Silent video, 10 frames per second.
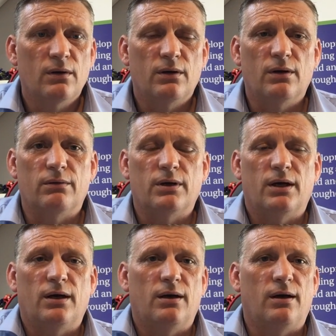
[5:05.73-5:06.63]
You know,
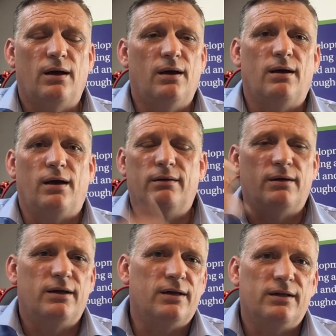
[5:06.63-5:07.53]

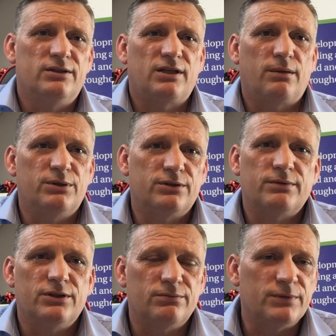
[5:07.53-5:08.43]
and the same
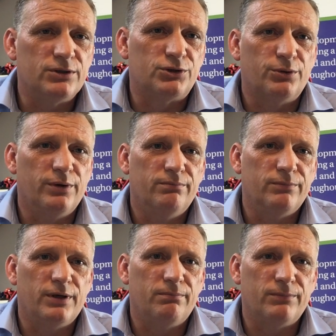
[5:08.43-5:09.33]
is true
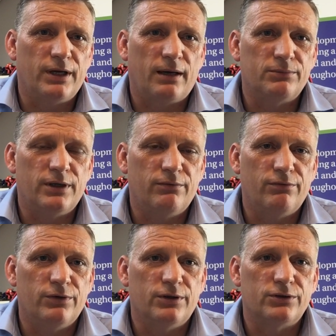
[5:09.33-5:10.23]
in
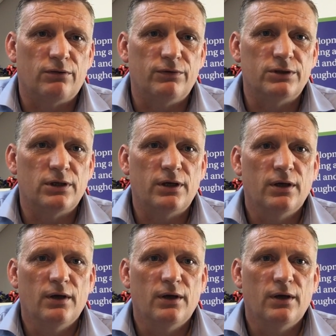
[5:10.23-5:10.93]
reverse, obviously.